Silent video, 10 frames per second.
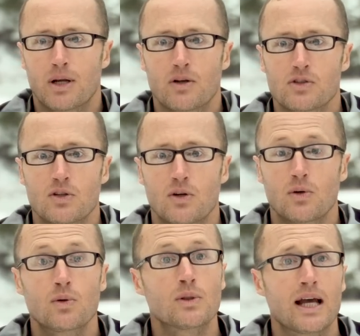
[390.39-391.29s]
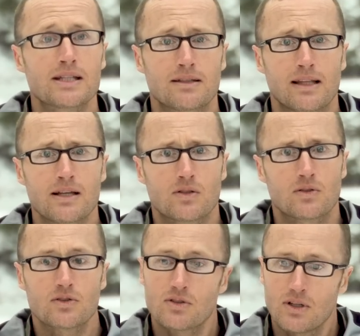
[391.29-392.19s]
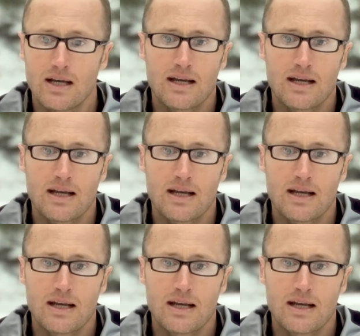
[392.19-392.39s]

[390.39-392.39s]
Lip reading: but also lights and lasers,